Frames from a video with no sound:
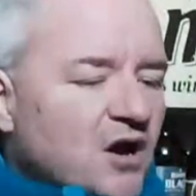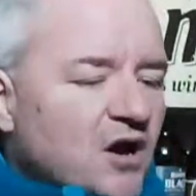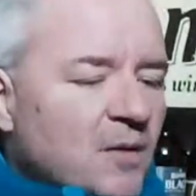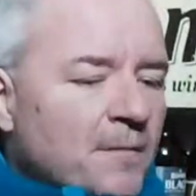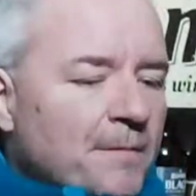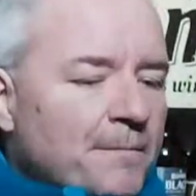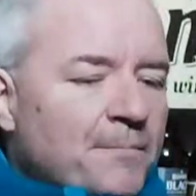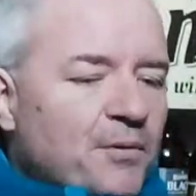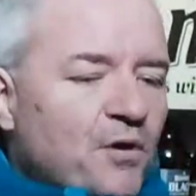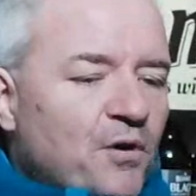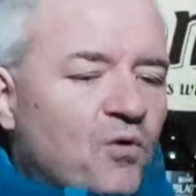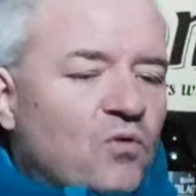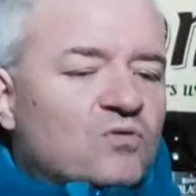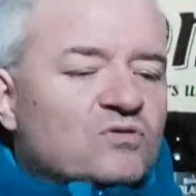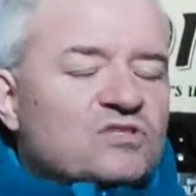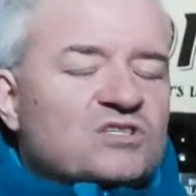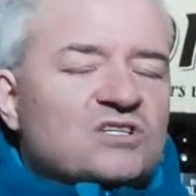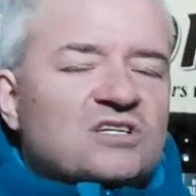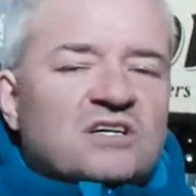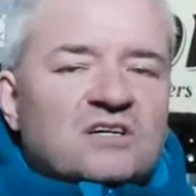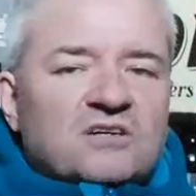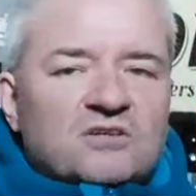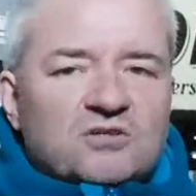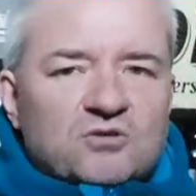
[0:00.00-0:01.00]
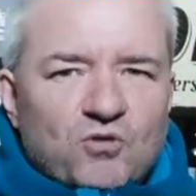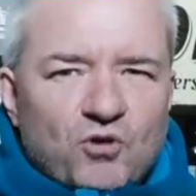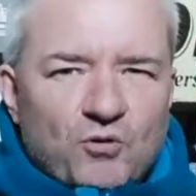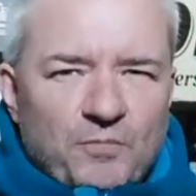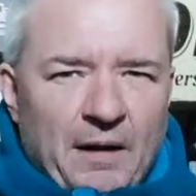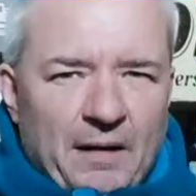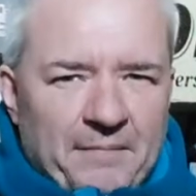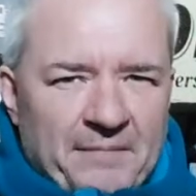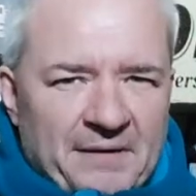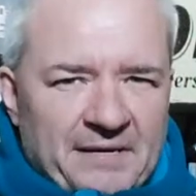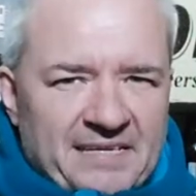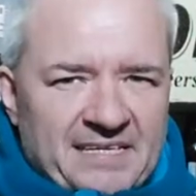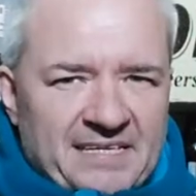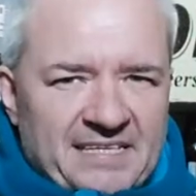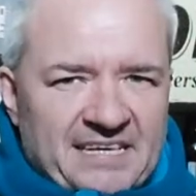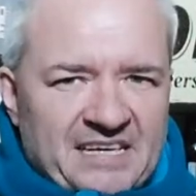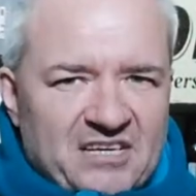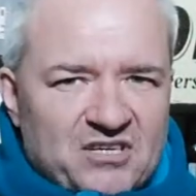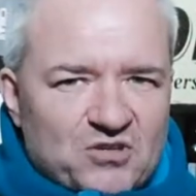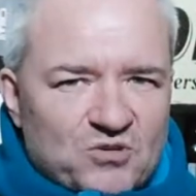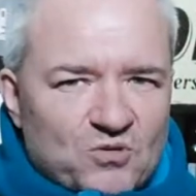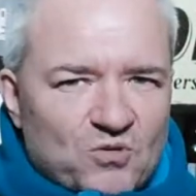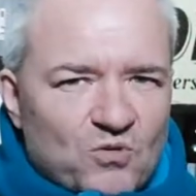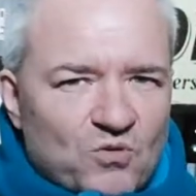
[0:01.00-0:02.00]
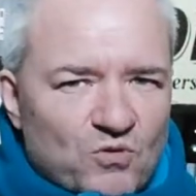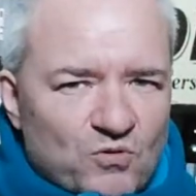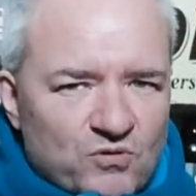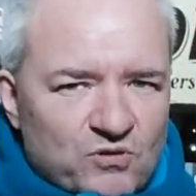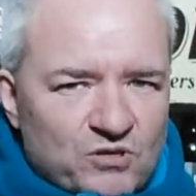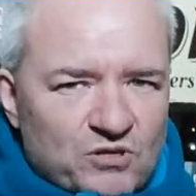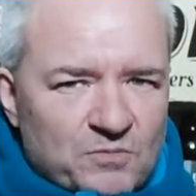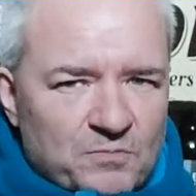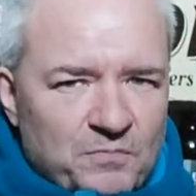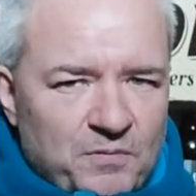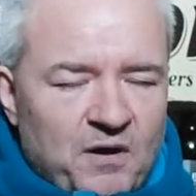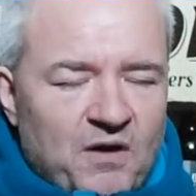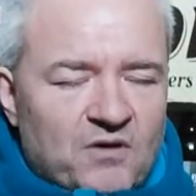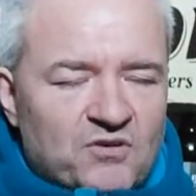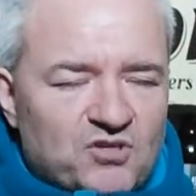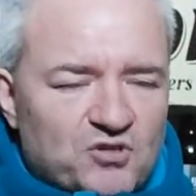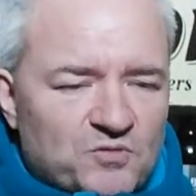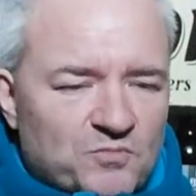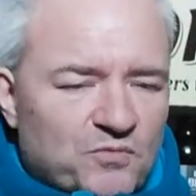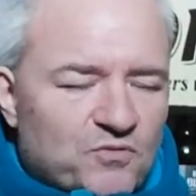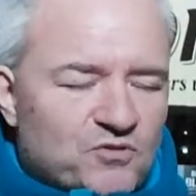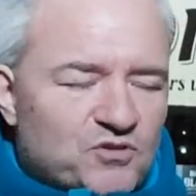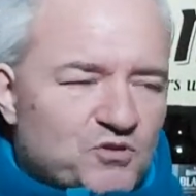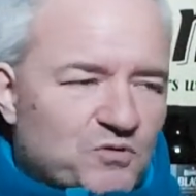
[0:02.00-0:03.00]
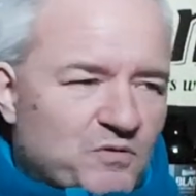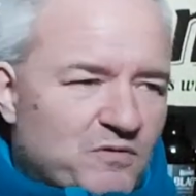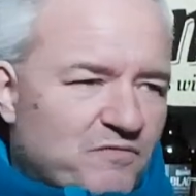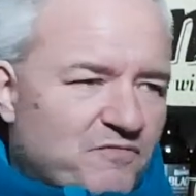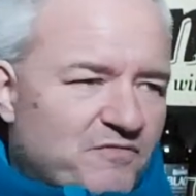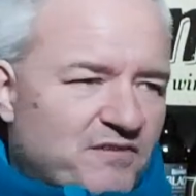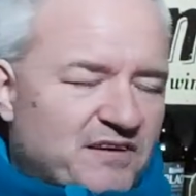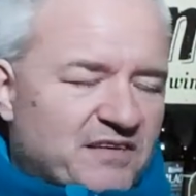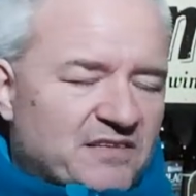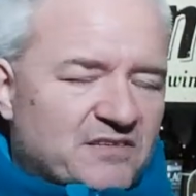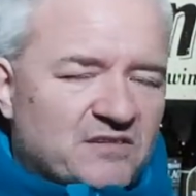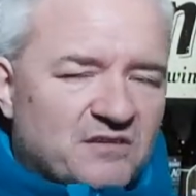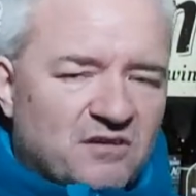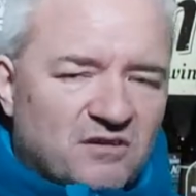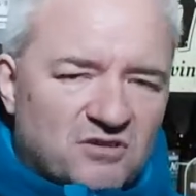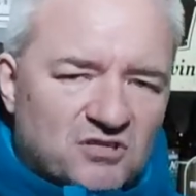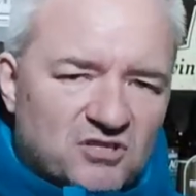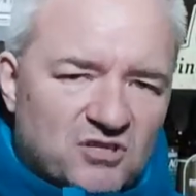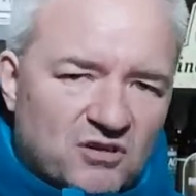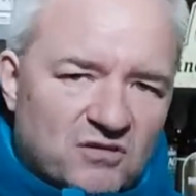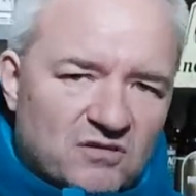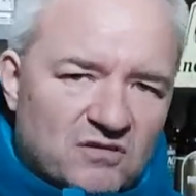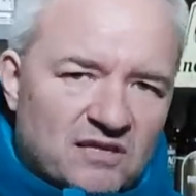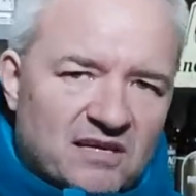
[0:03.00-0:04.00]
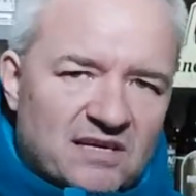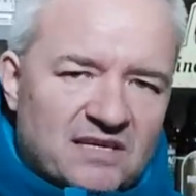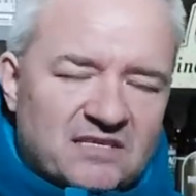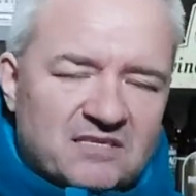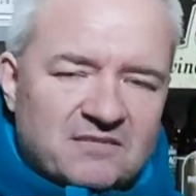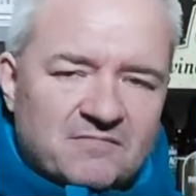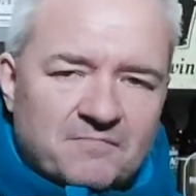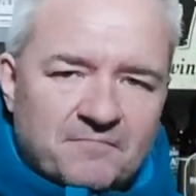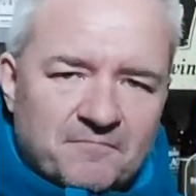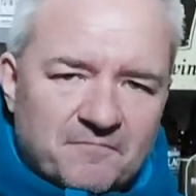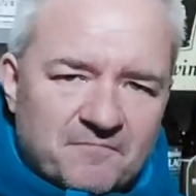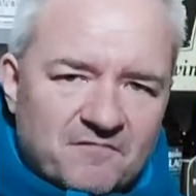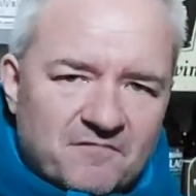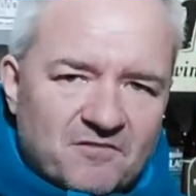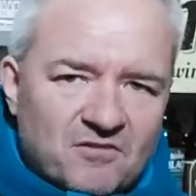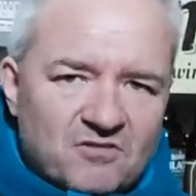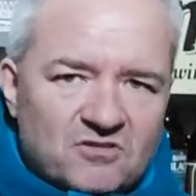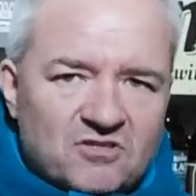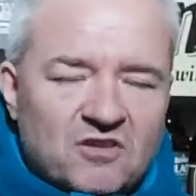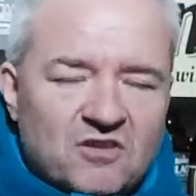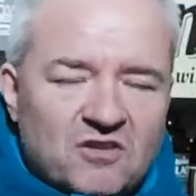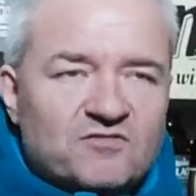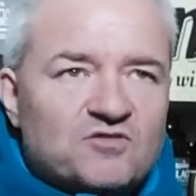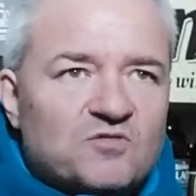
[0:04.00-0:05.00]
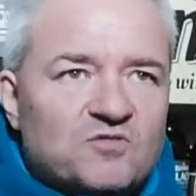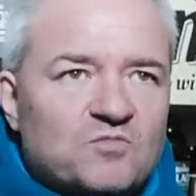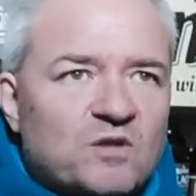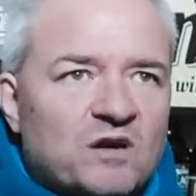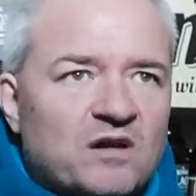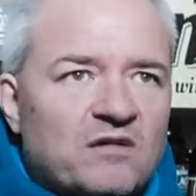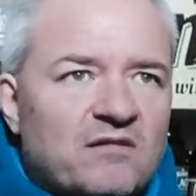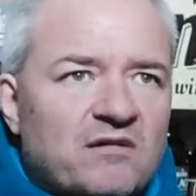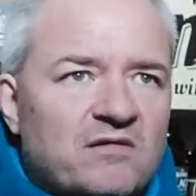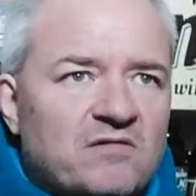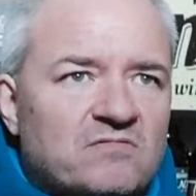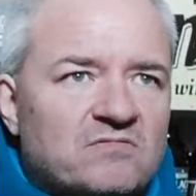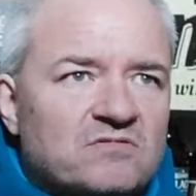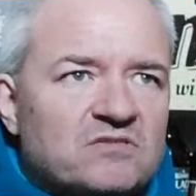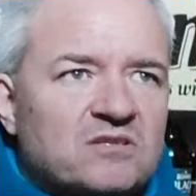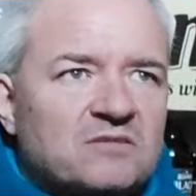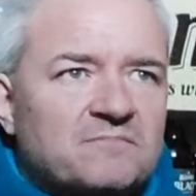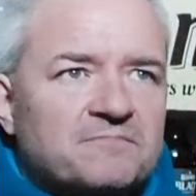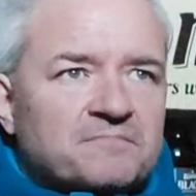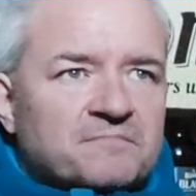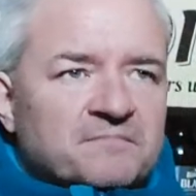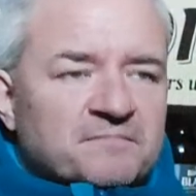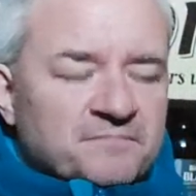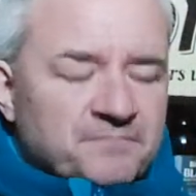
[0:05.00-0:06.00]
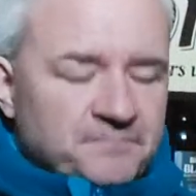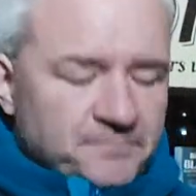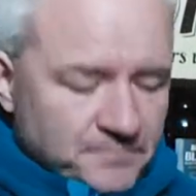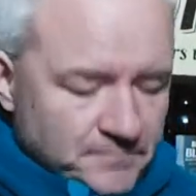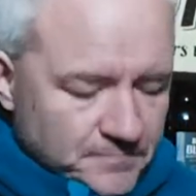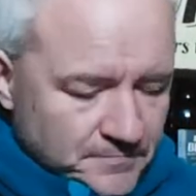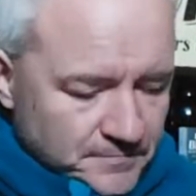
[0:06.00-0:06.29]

But it's all about making it as awkward as possible so it thinks, oh, sod this, and books off somewhere else.